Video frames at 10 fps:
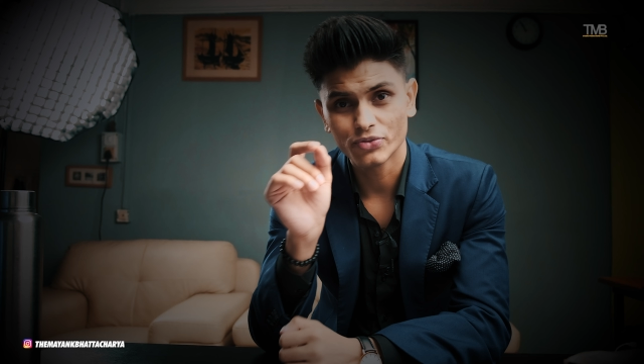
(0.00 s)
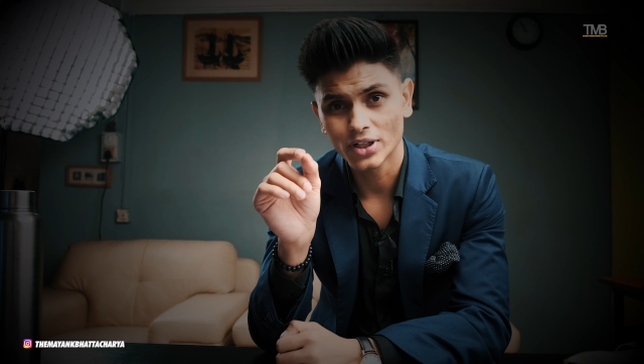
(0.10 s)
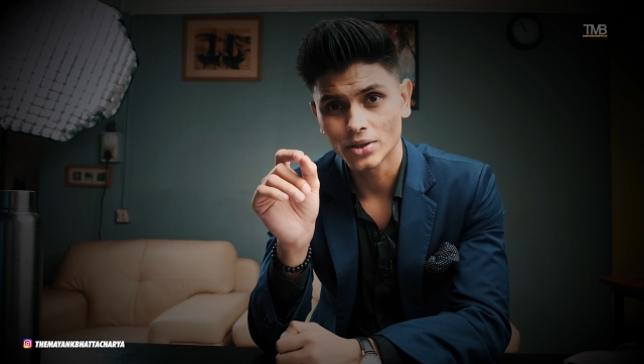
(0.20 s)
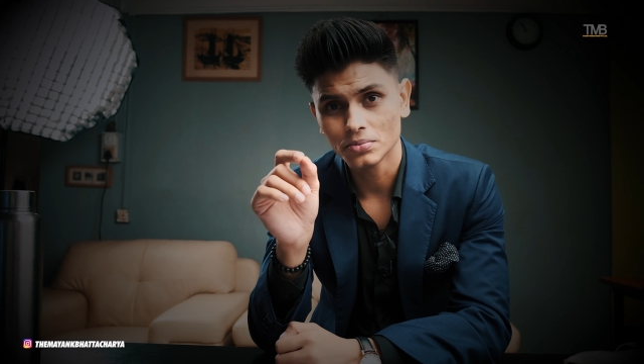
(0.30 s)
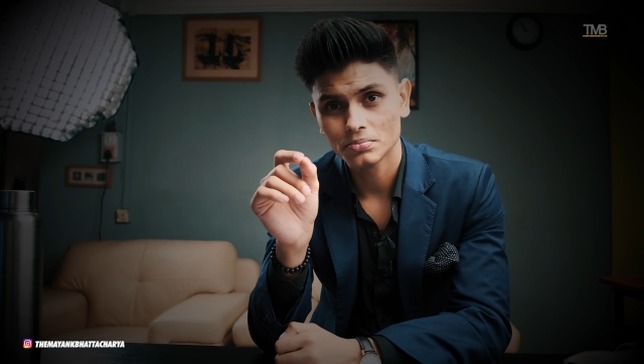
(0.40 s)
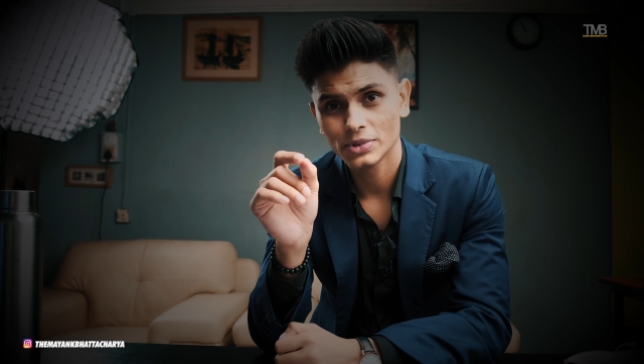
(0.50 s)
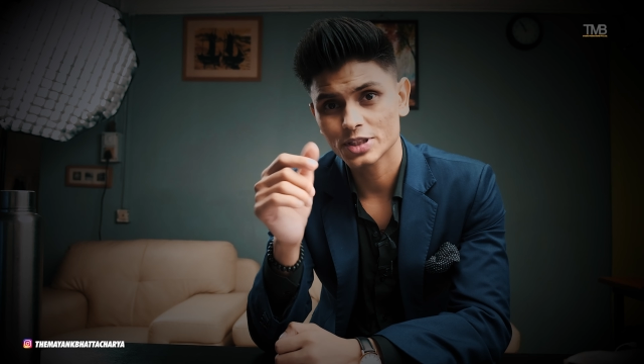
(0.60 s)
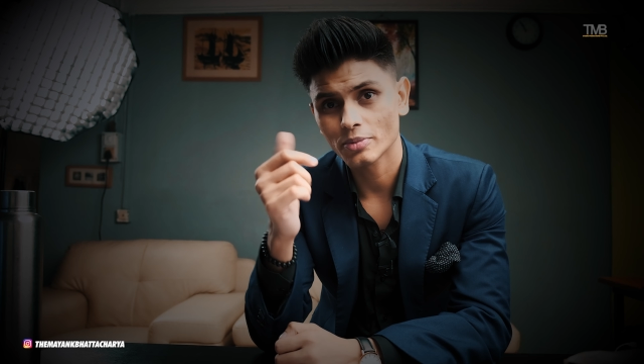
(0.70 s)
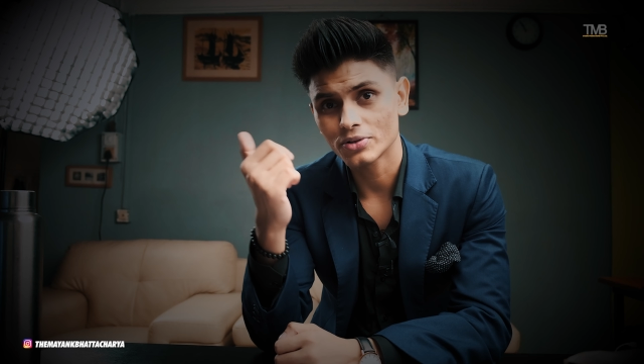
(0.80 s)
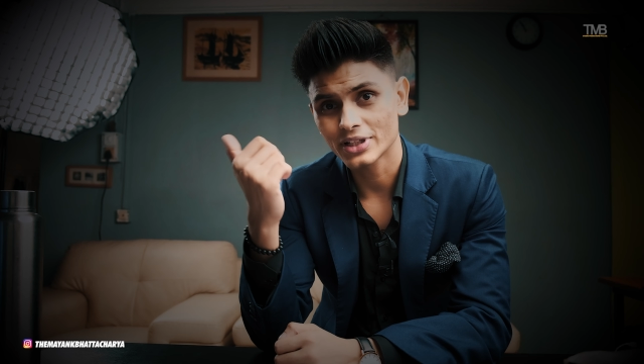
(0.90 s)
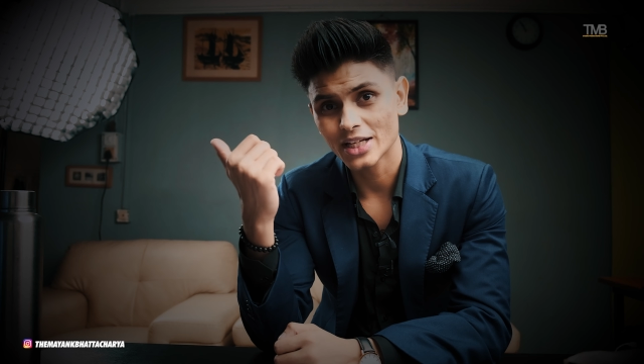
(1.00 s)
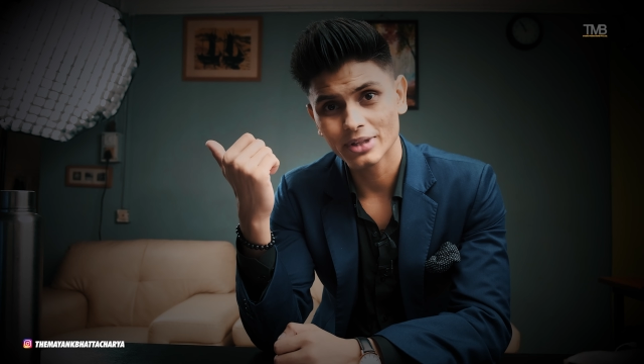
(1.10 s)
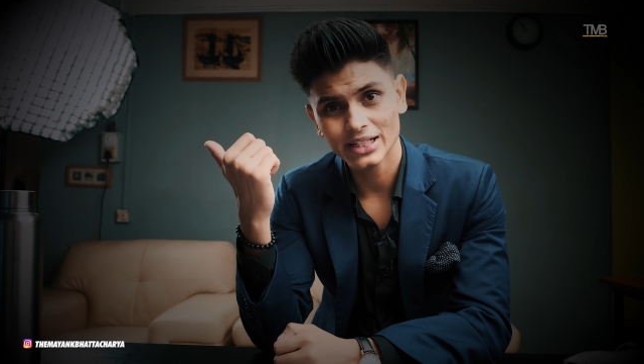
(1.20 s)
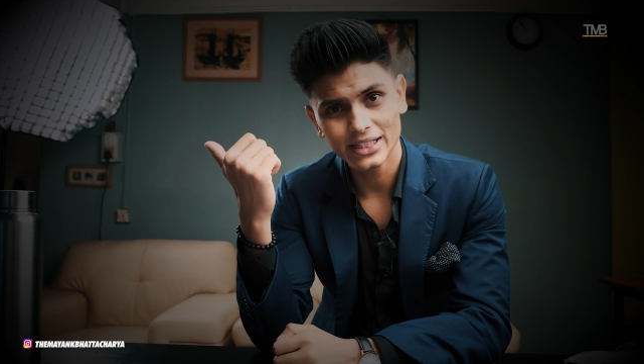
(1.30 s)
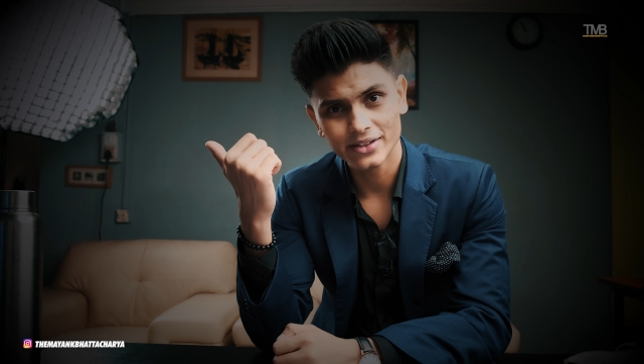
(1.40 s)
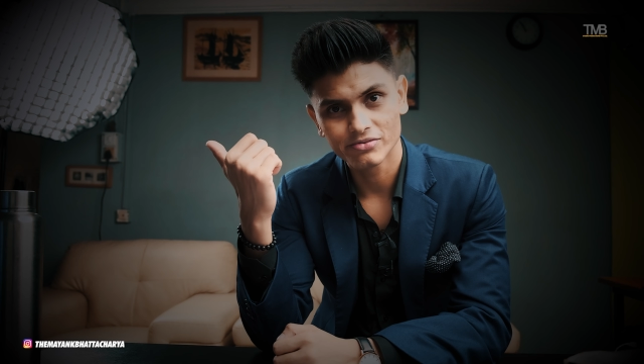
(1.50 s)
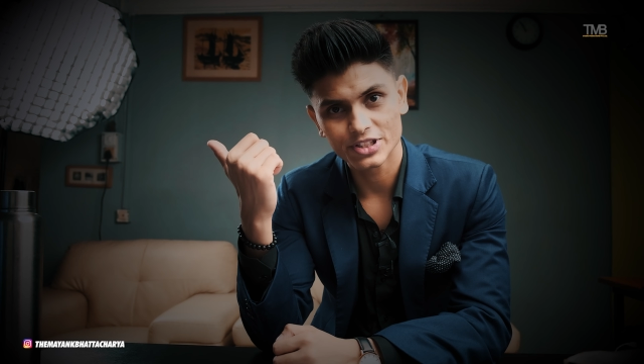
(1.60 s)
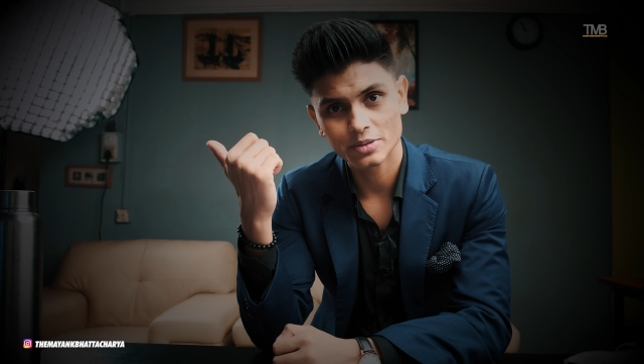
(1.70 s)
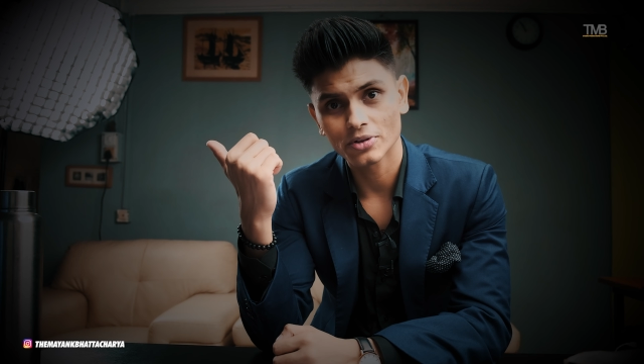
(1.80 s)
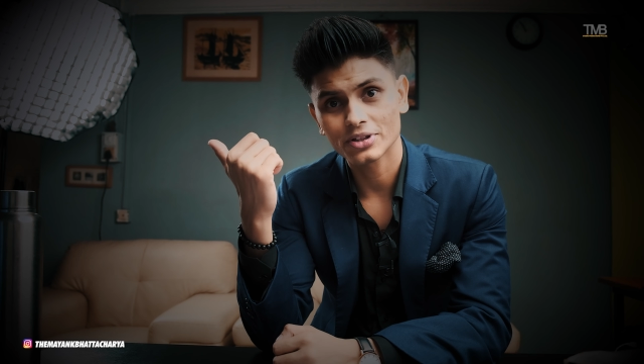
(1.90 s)
now, it's about time I leave.
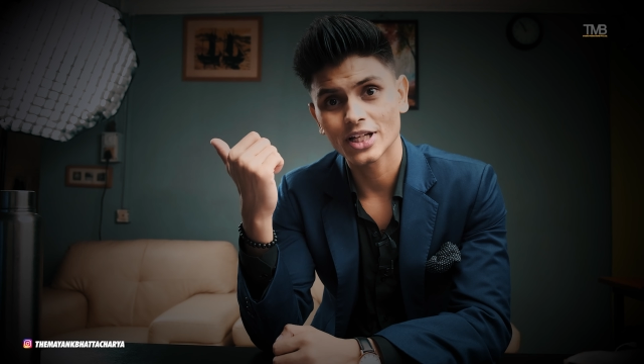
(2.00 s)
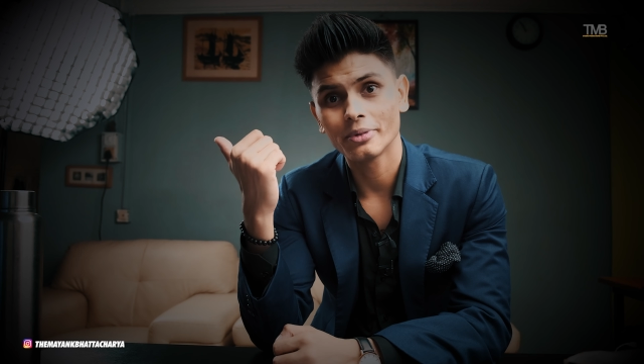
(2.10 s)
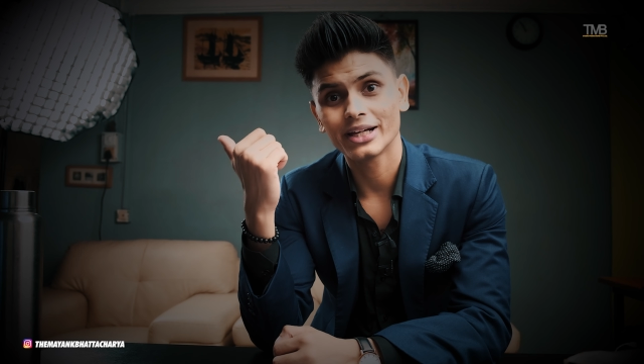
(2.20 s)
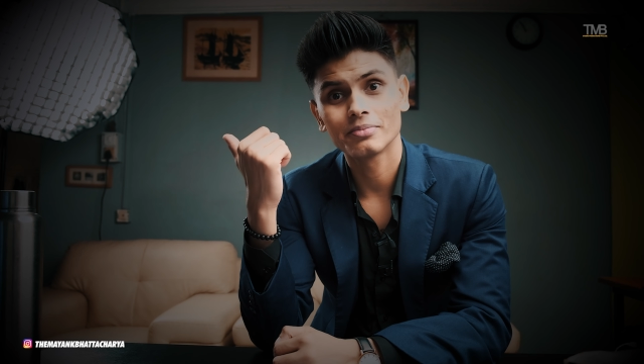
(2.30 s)
It's about time I get